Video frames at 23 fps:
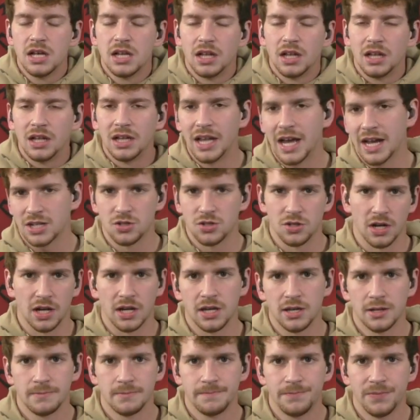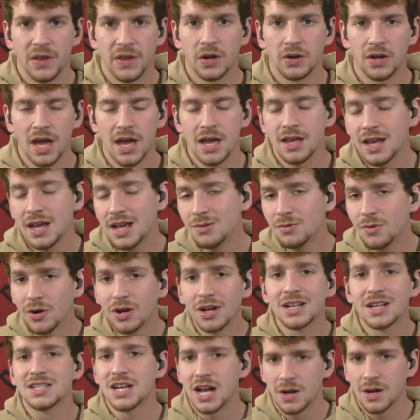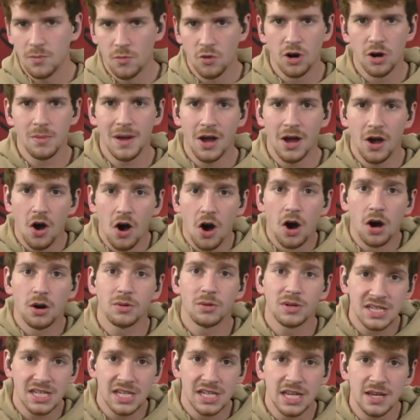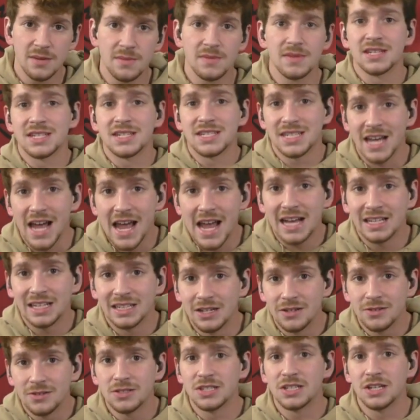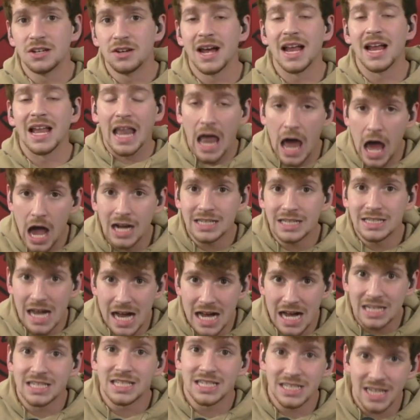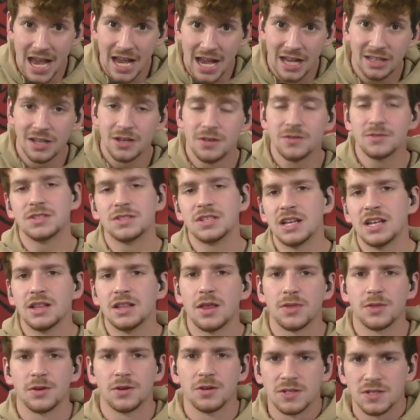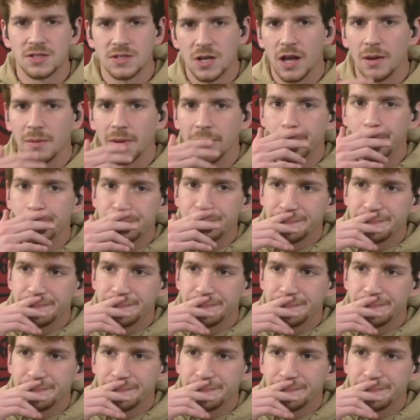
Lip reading: electric, okay? And we're going to talk more about our team, the Cyclones, here at Locked On Cyclones in the third segment.